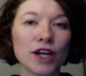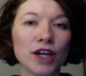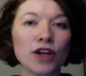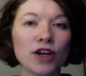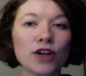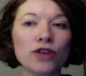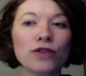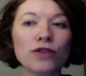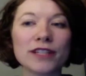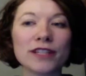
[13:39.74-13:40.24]

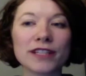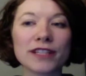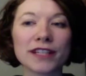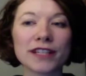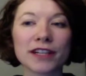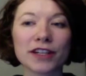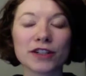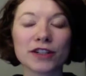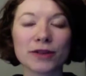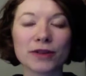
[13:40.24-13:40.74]
who is
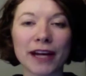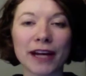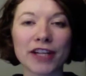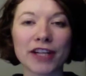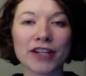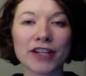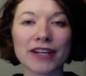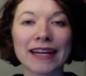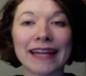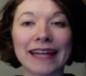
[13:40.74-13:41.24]
there to
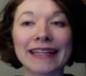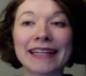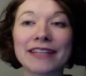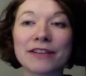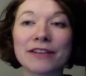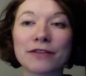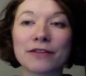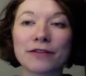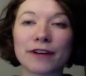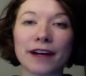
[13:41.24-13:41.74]
actually
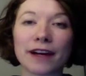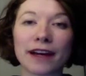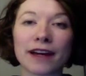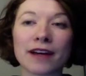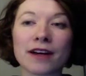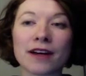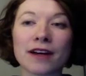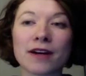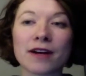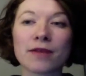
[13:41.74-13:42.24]
identify
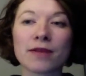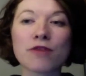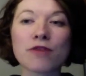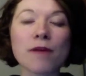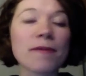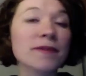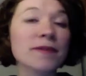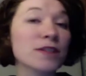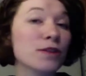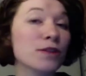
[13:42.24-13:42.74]

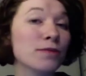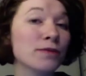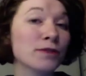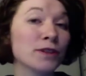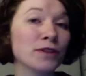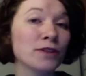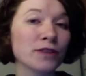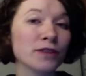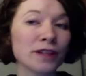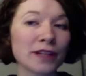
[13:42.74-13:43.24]
problems,
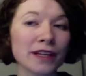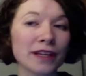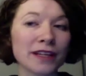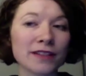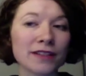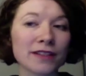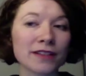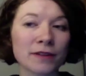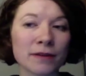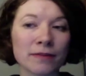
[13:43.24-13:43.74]

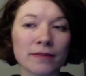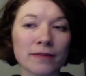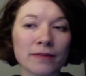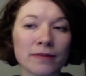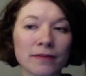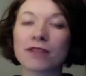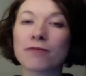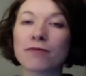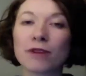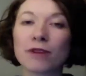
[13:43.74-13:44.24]
opportunities
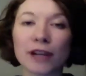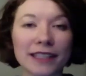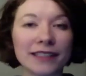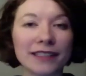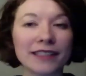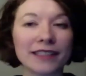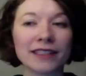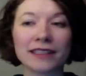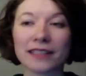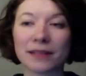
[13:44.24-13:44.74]
in the
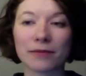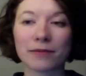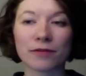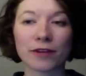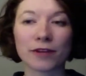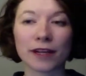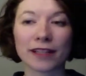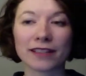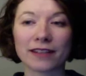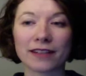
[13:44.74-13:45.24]
marketing team,
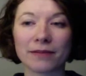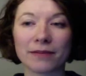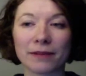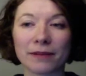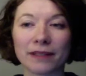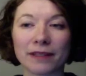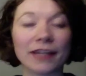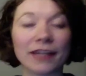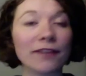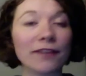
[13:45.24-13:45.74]
for
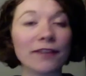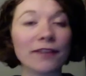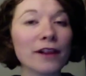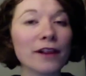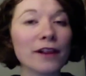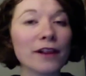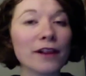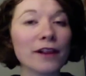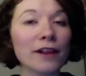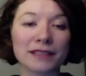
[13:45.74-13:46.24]
example, in the
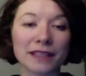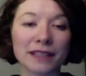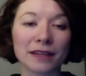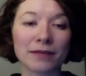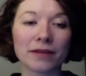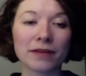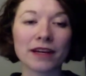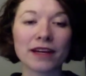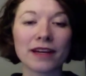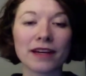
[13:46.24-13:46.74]
development
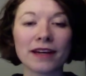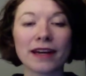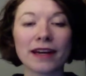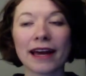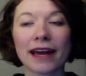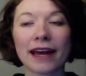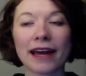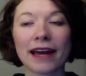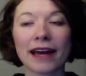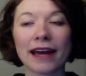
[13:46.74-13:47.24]
team,
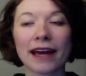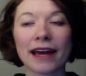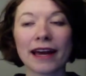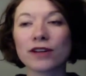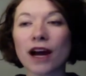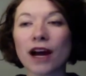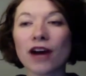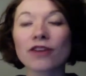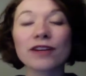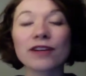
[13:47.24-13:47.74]
and
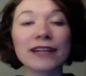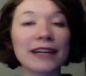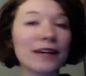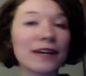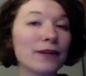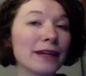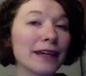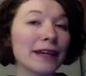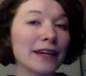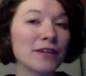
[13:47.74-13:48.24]
how
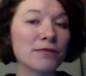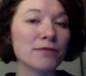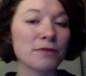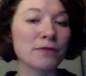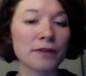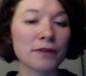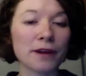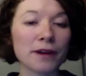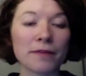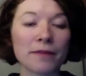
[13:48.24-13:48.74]
can I engage
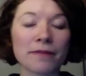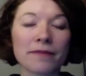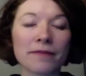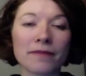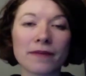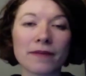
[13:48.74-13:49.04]
with them.